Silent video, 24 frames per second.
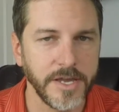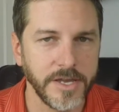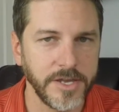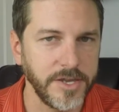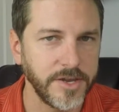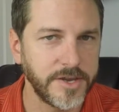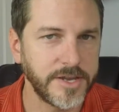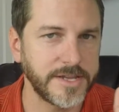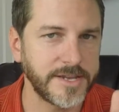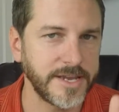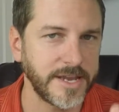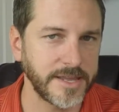
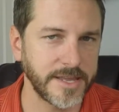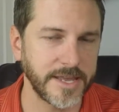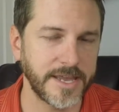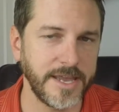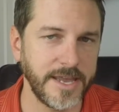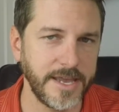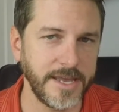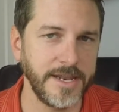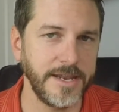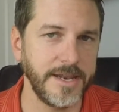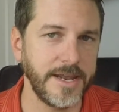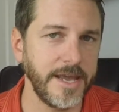You could take the
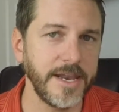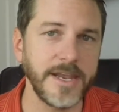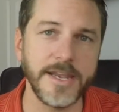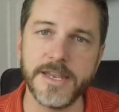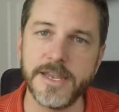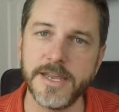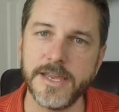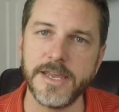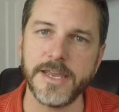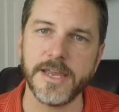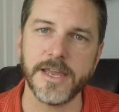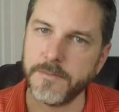Canon
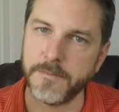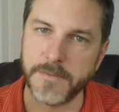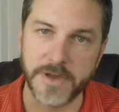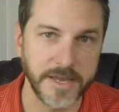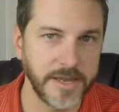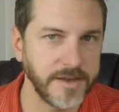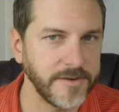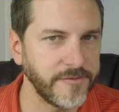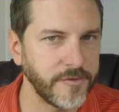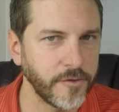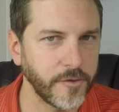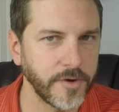80D,
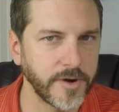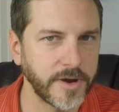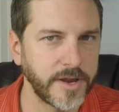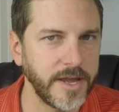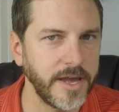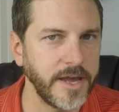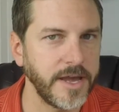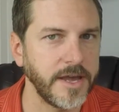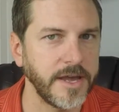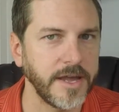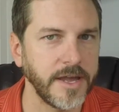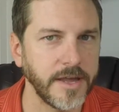make it
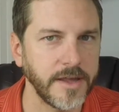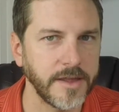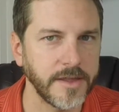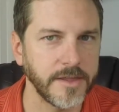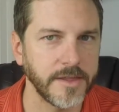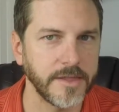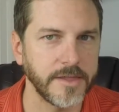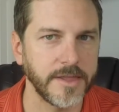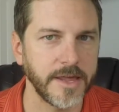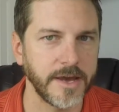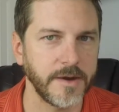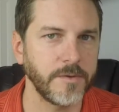4K.
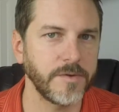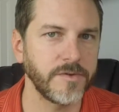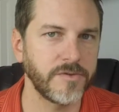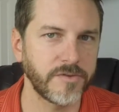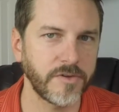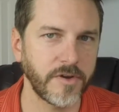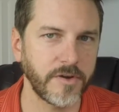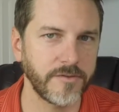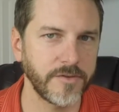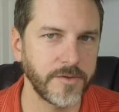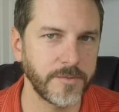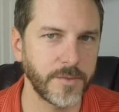That would
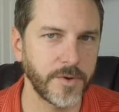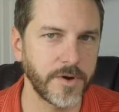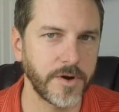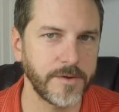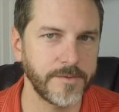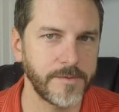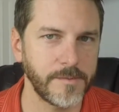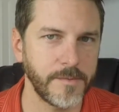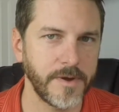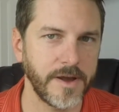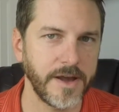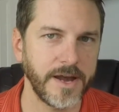solve the
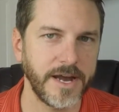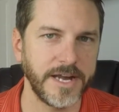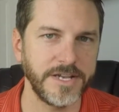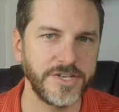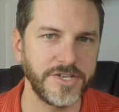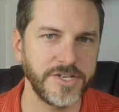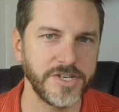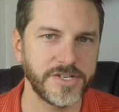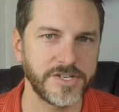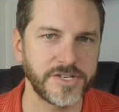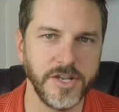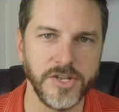problem. I
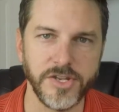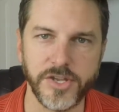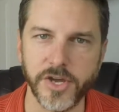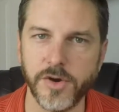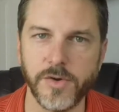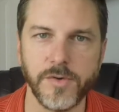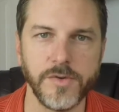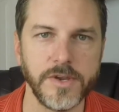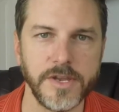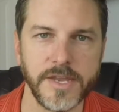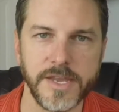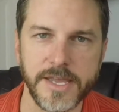just
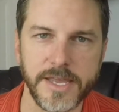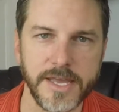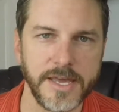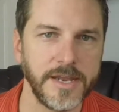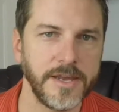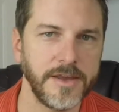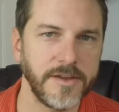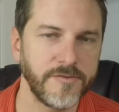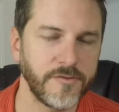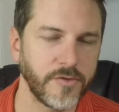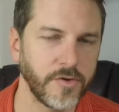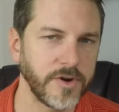don't get
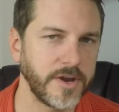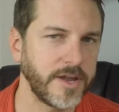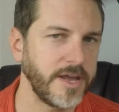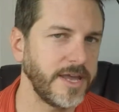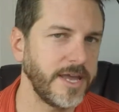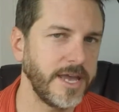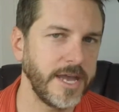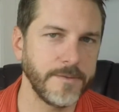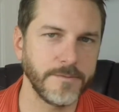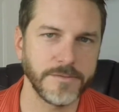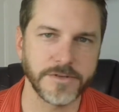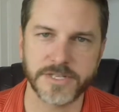it. 4K
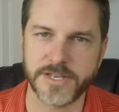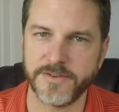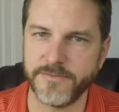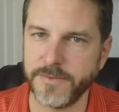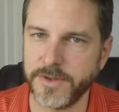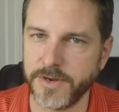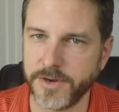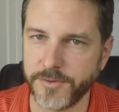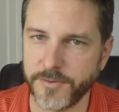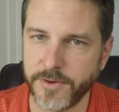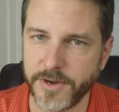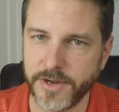cameras have
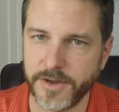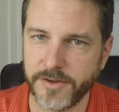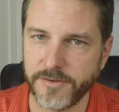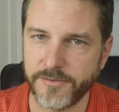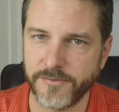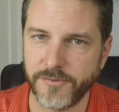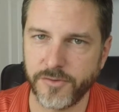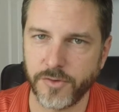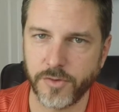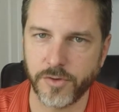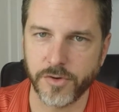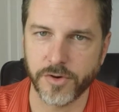been around
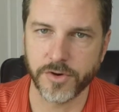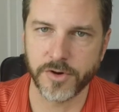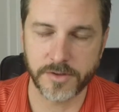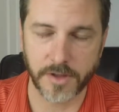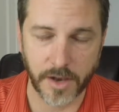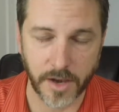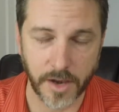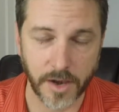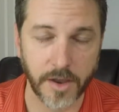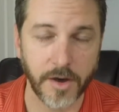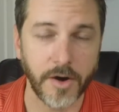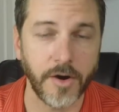for
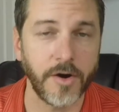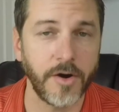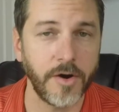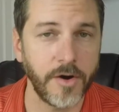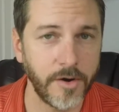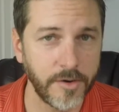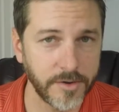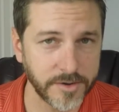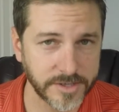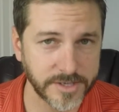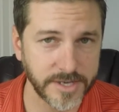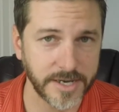a
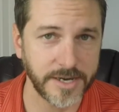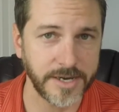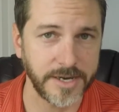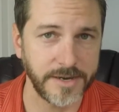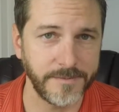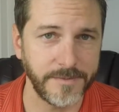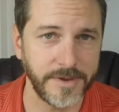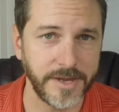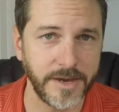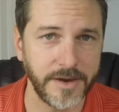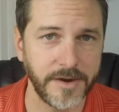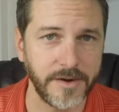long
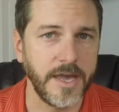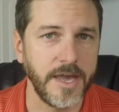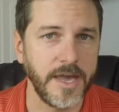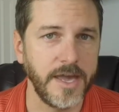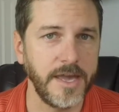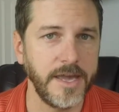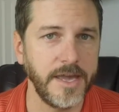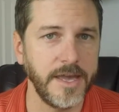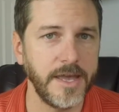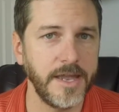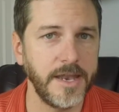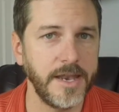time now,
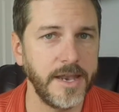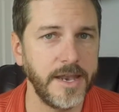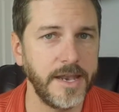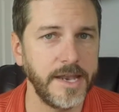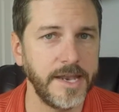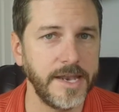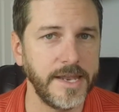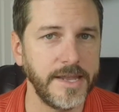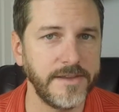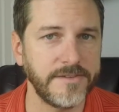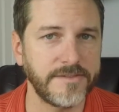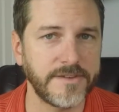and
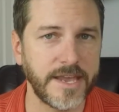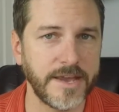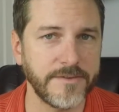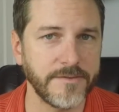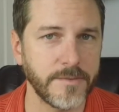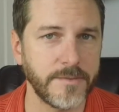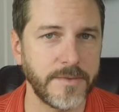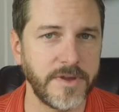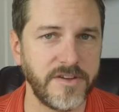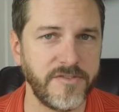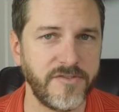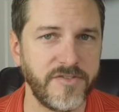these camera
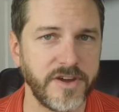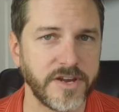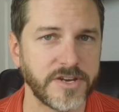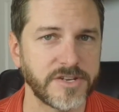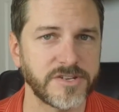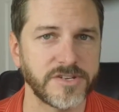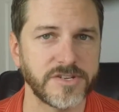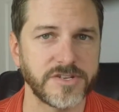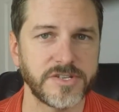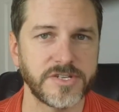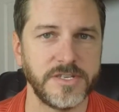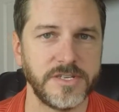
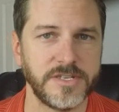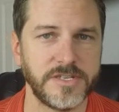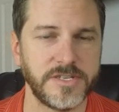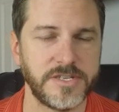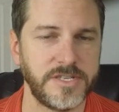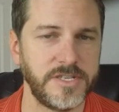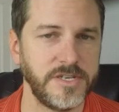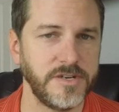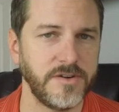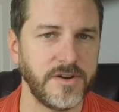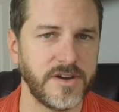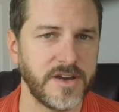manufacturers
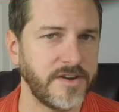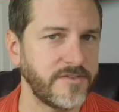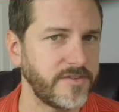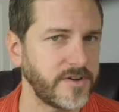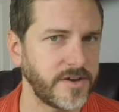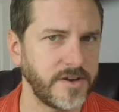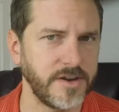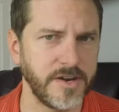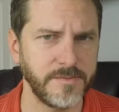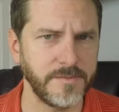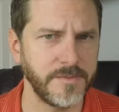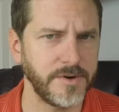still haven't
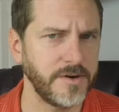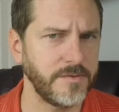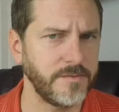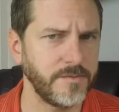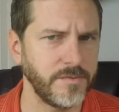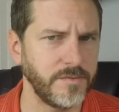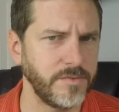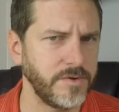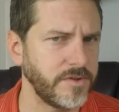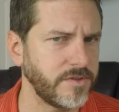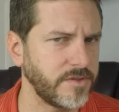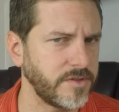come
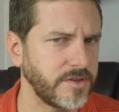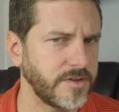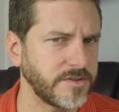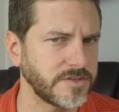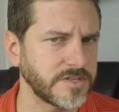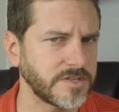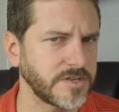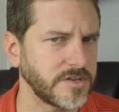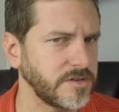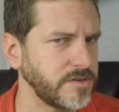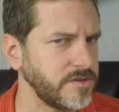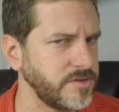up with the
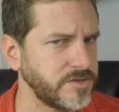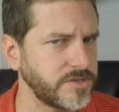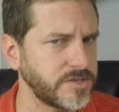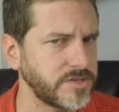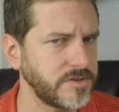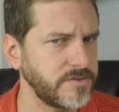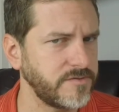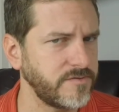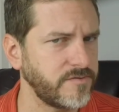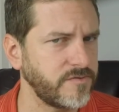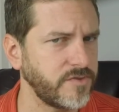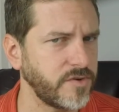
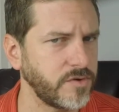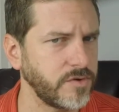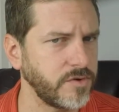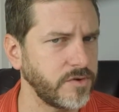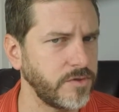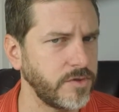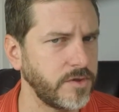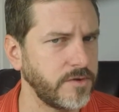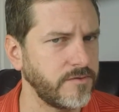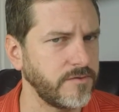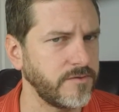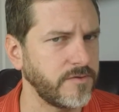solution for
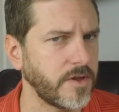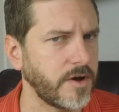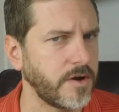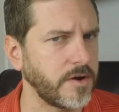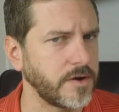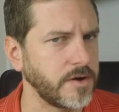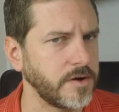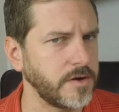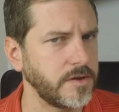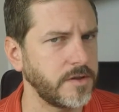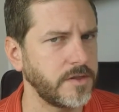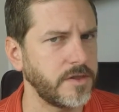the
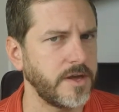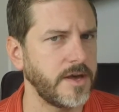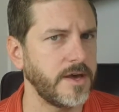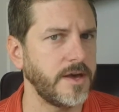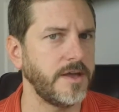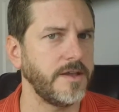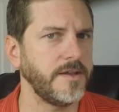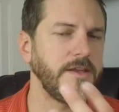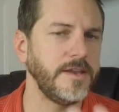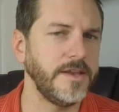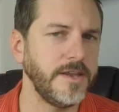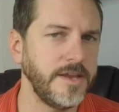vlogger
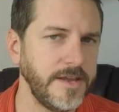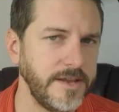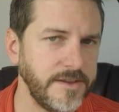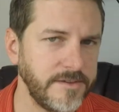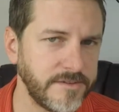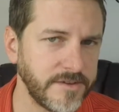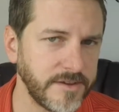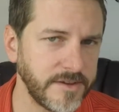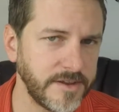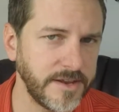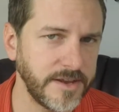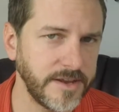that
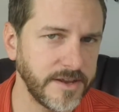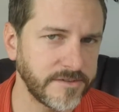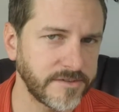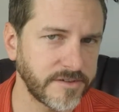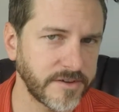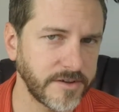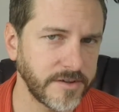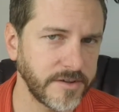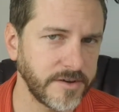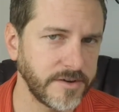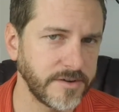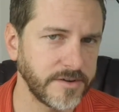needs a
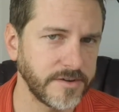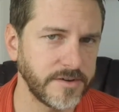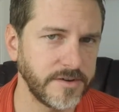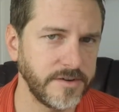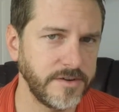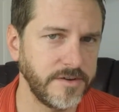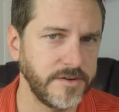DSLR.